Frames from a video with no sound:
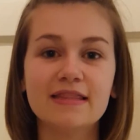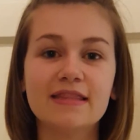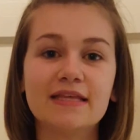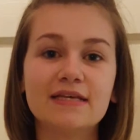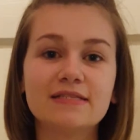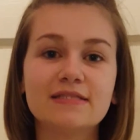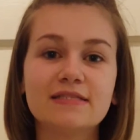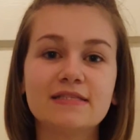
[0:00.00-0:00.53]

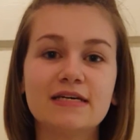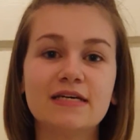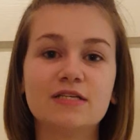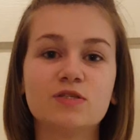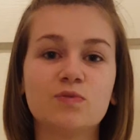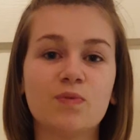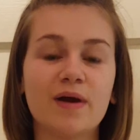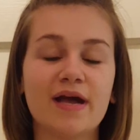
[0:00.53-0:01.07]
This
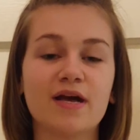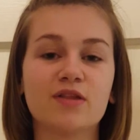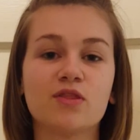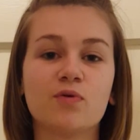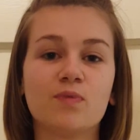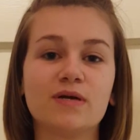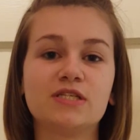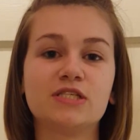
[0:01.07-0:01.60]
is where
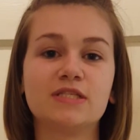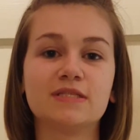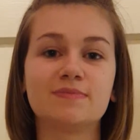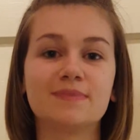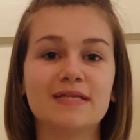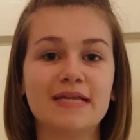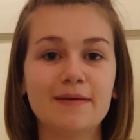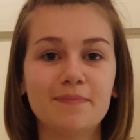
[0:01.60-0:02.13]
the witches
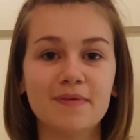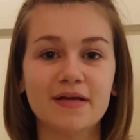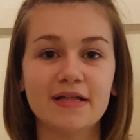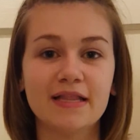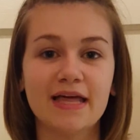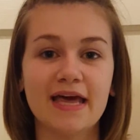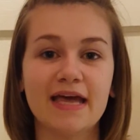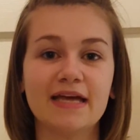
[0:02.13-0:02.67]

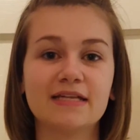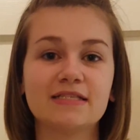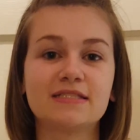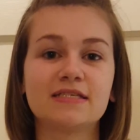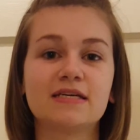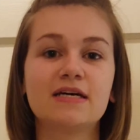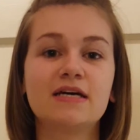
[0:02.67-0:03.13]
manipulate